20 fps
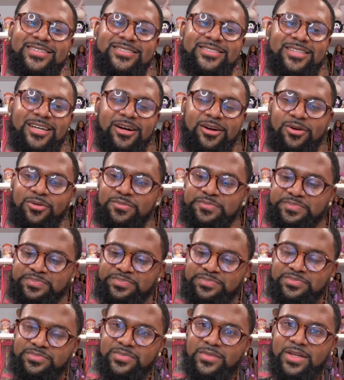so,
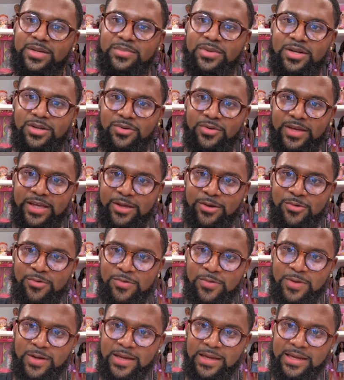put a little heel
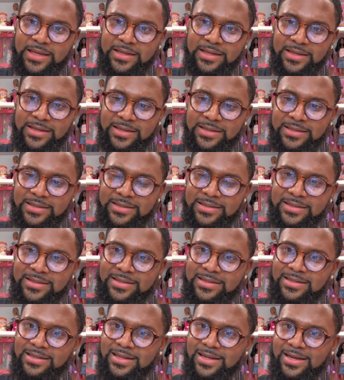on.
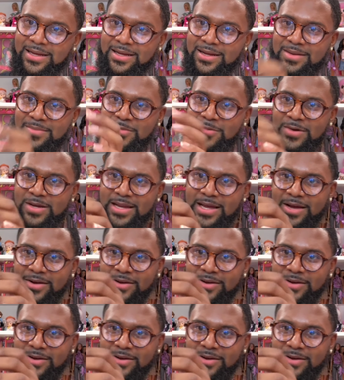Like, come on now,